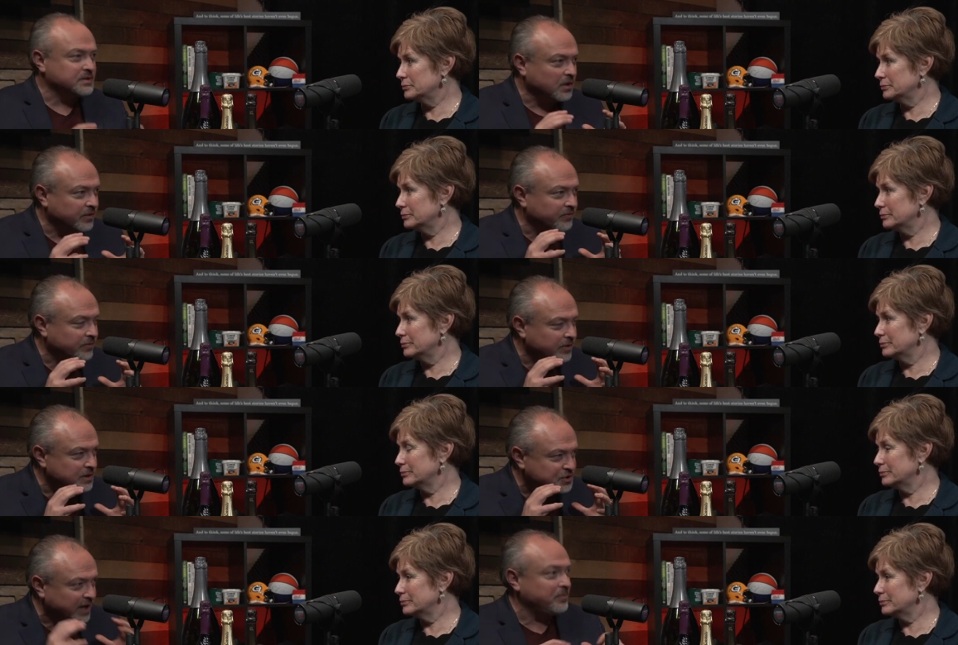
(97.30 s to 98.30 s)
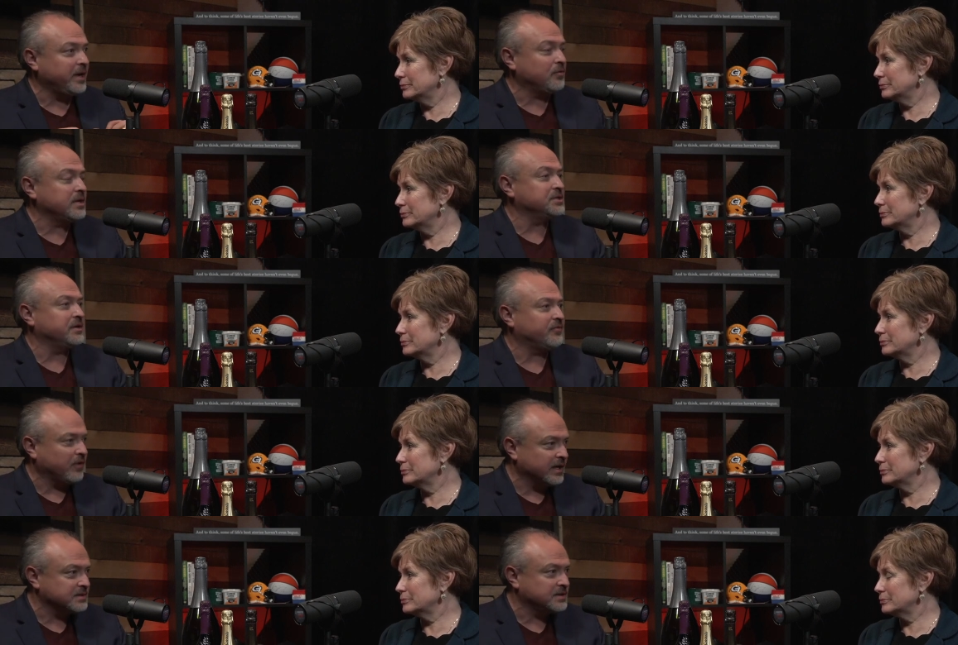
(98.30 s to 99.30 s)
Speaker 1: called the, the Champagne region in
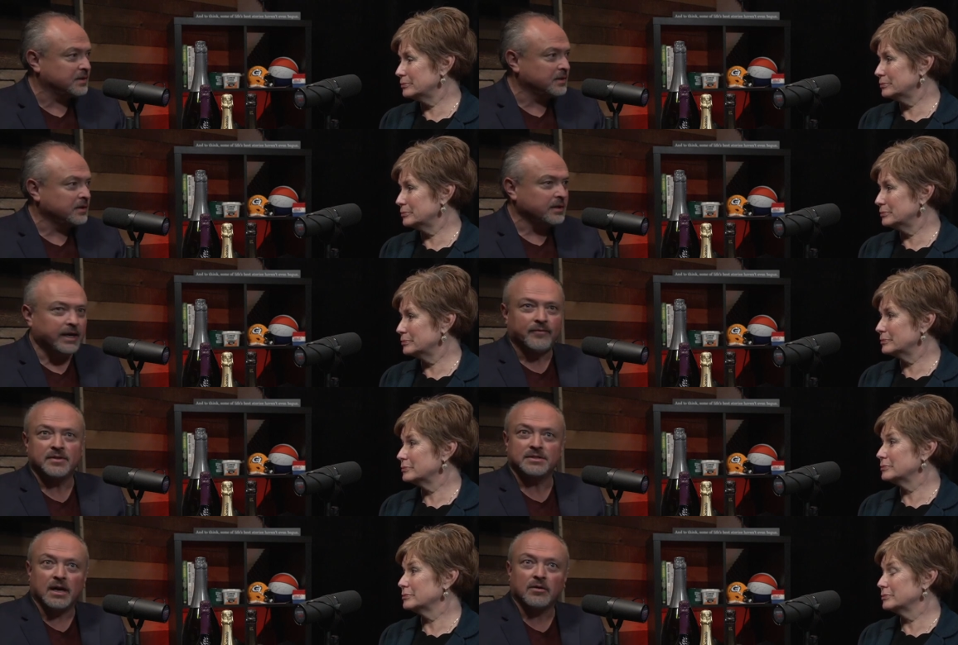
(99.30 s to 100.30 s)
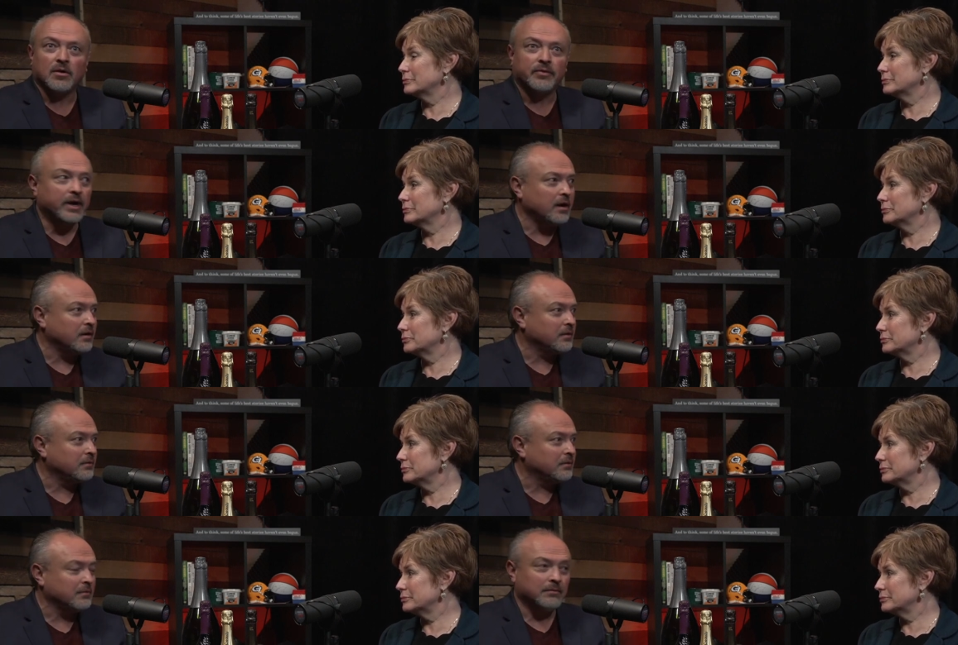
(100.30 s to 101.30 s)
France. If it's not grown there,
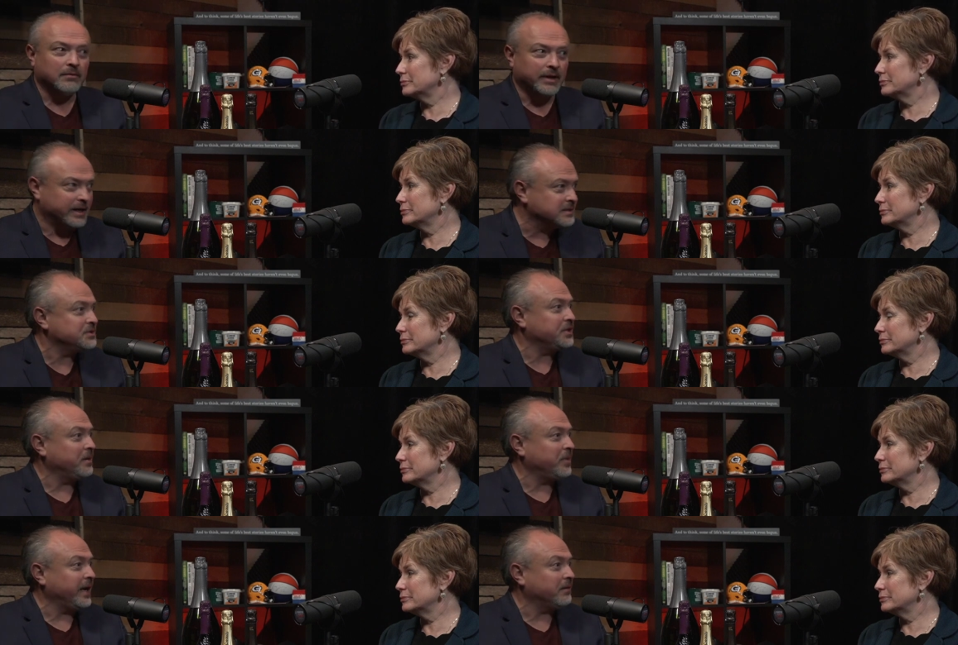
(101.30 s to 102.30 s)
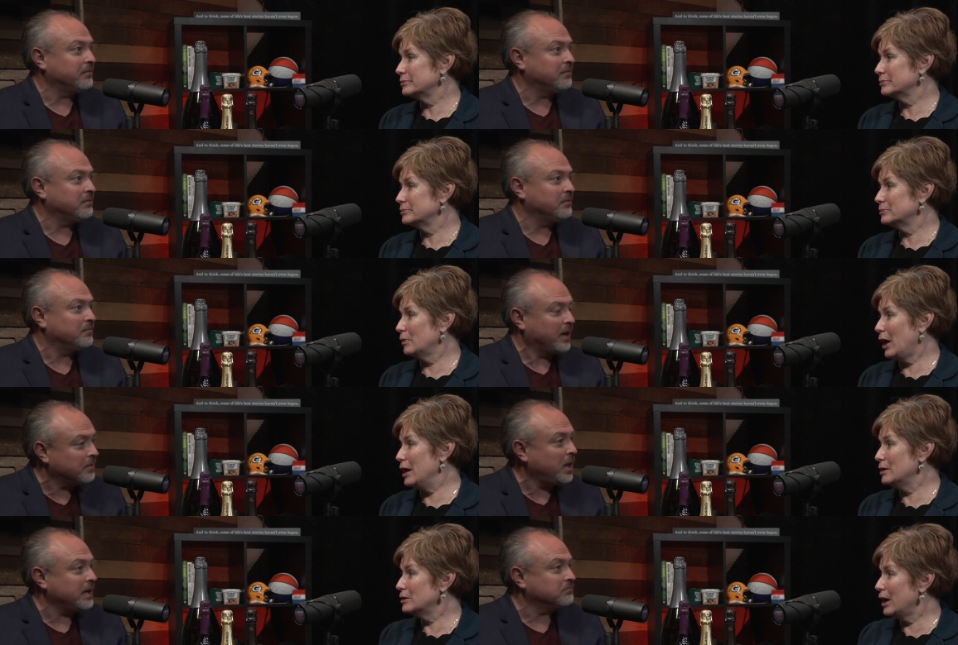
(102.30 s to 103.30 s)
it isn't champagne.
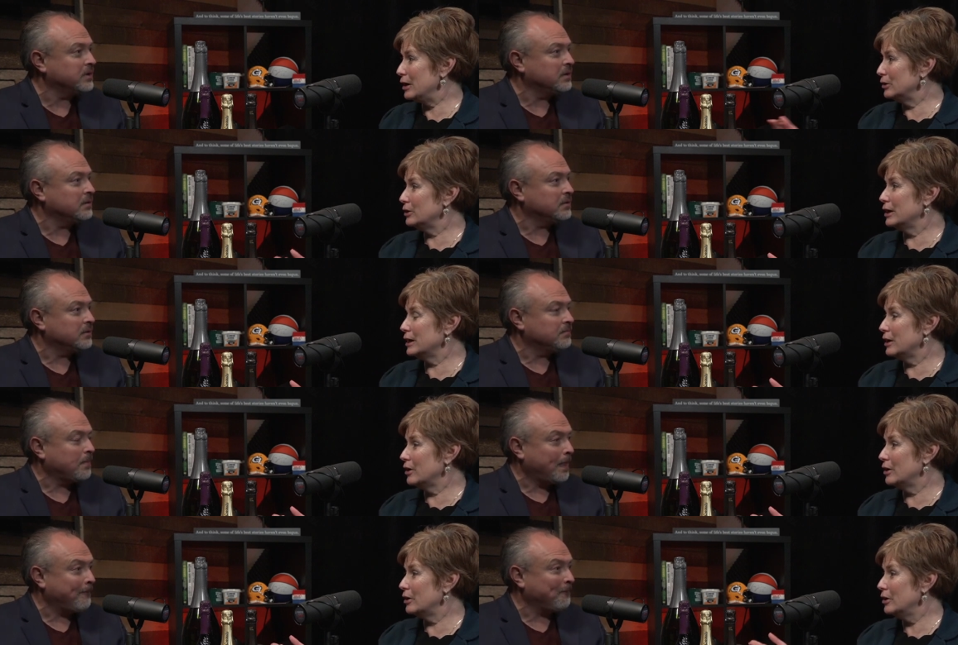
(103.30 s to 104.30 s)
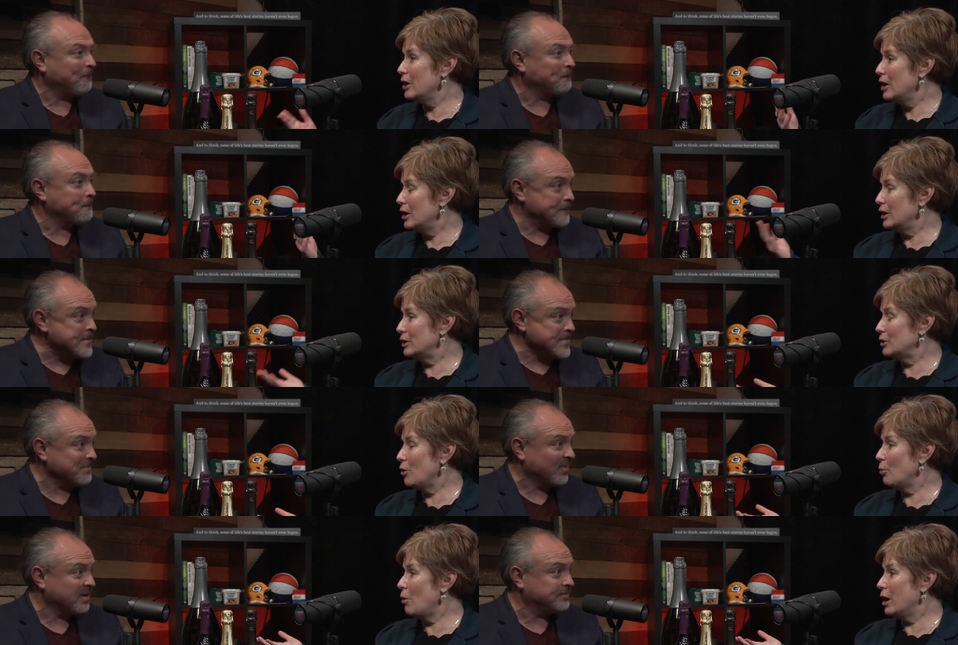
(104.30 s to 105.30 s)
Bottom line.
Speaker 2: Kind of like uh, in
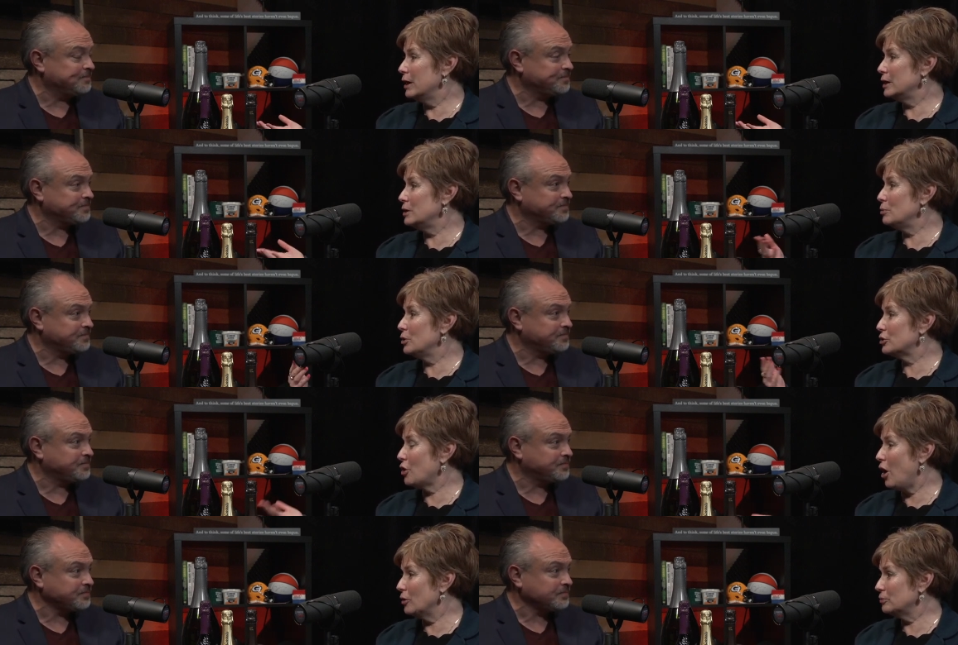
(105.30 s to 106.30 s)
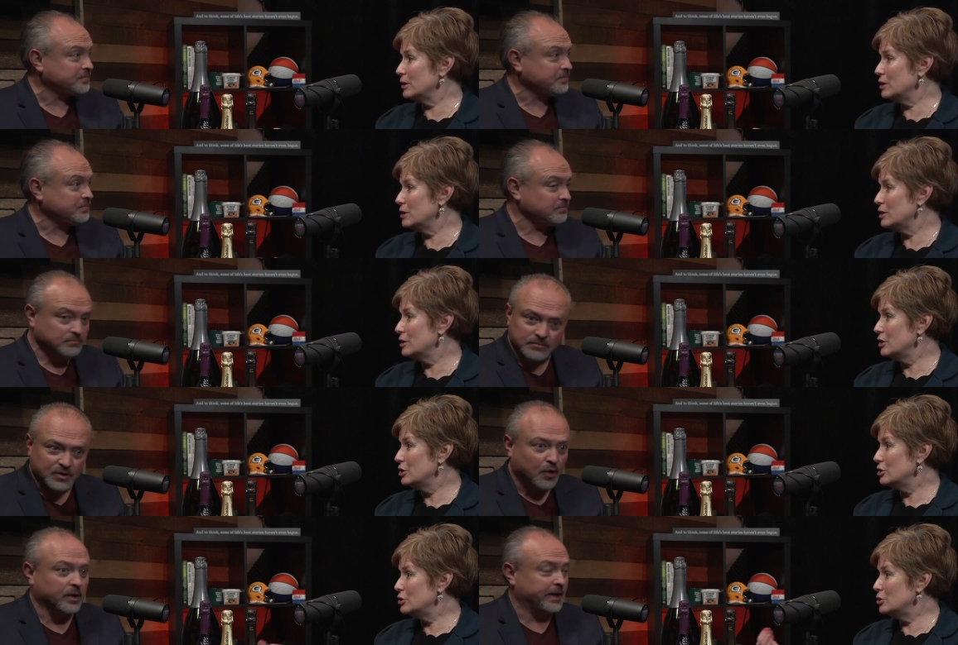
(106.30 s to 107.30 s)
Hawaii with coffee.
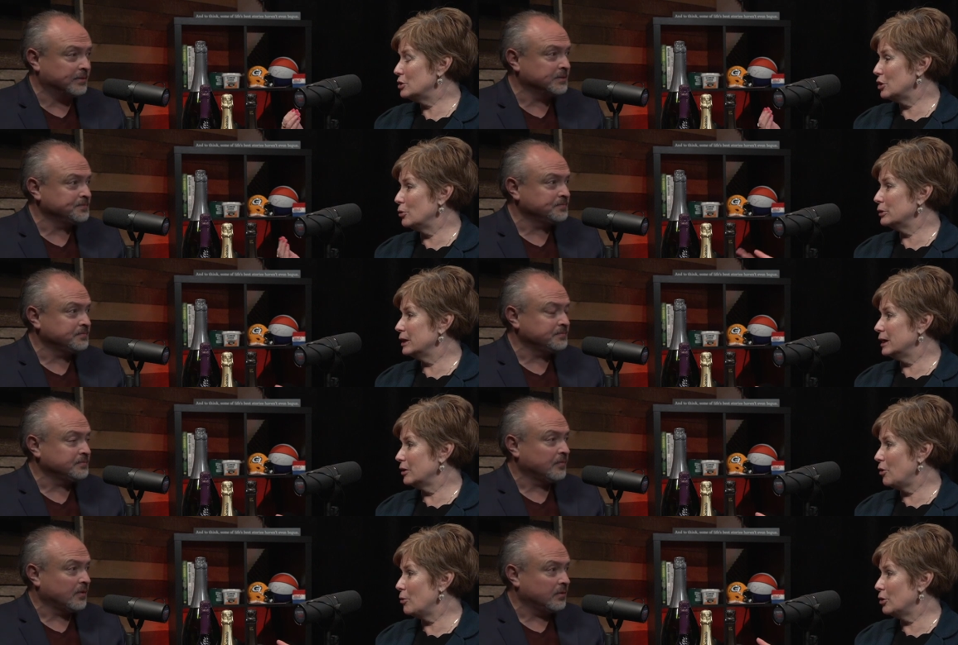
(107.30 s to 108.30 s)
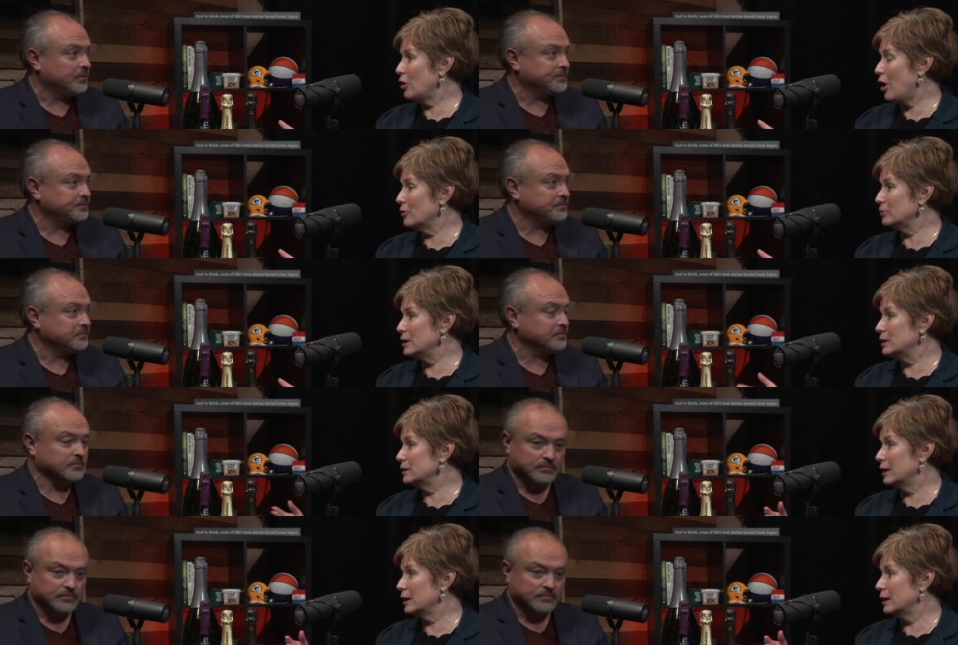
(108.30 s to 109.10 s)
Totally. You can only get Kona coffee in